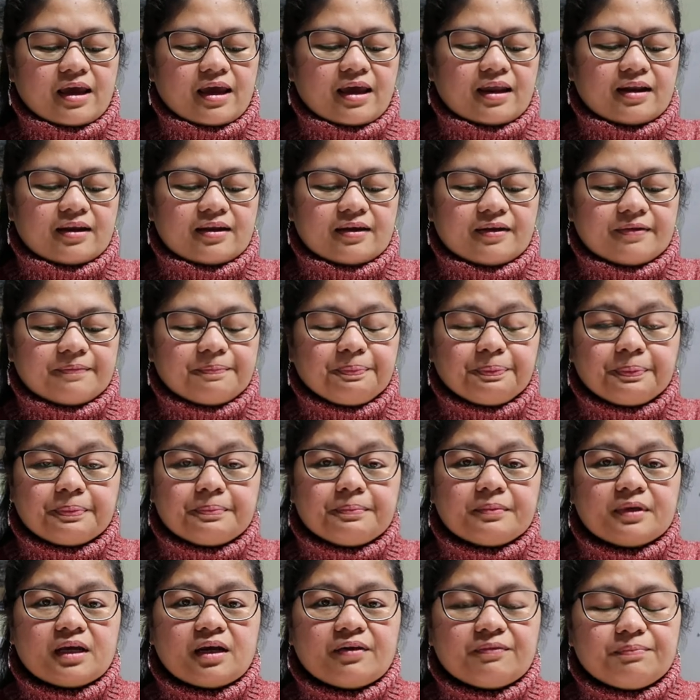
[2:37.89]
And then,
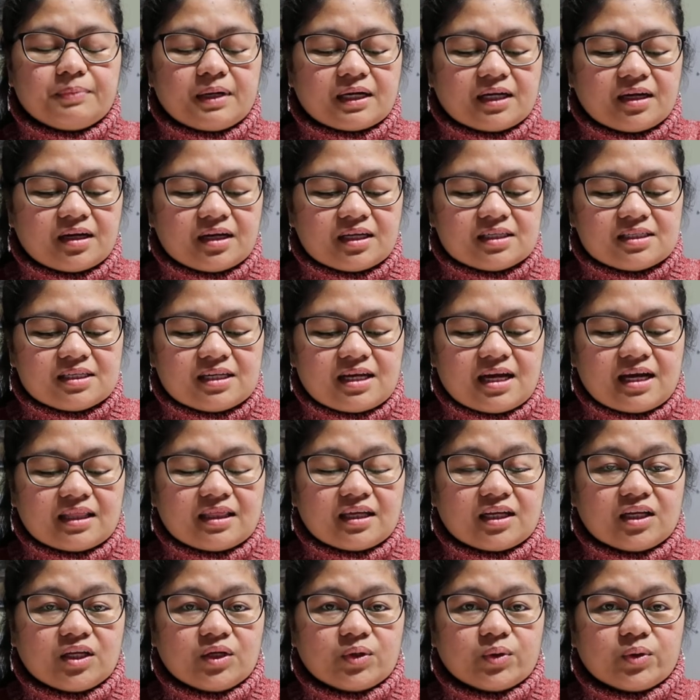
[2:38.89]
pag na-receive
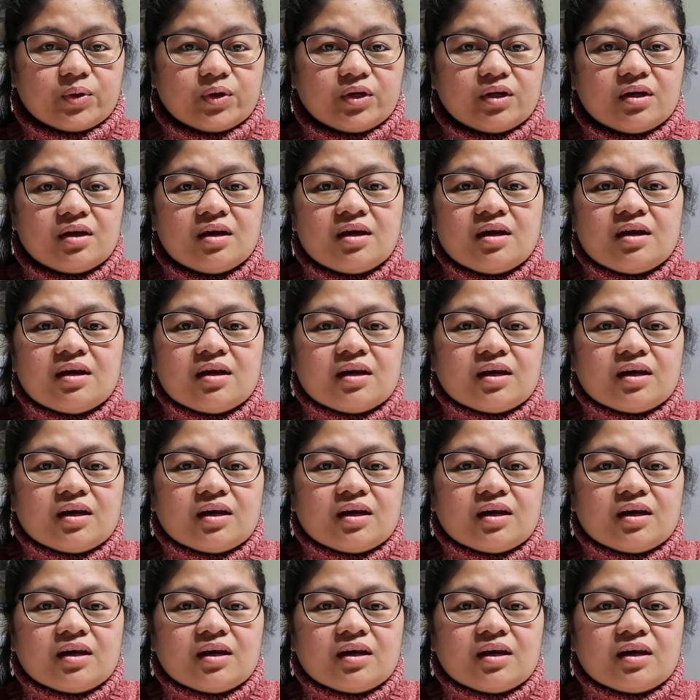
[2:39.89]
natin yun,